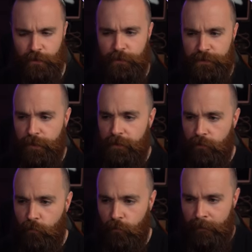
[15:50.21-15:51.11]
So here,
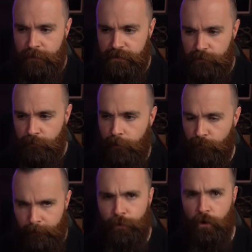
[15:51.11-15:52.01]
what I'm gonna do,
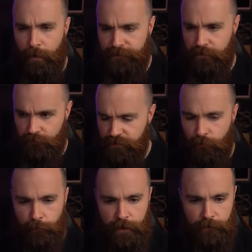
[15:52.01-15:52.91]
remember our web server,
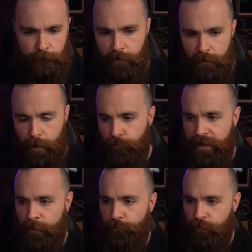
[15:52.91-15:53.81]
Stormbreaker, operating
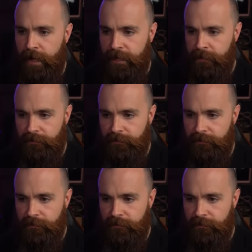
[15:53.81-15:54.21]
on port eighty.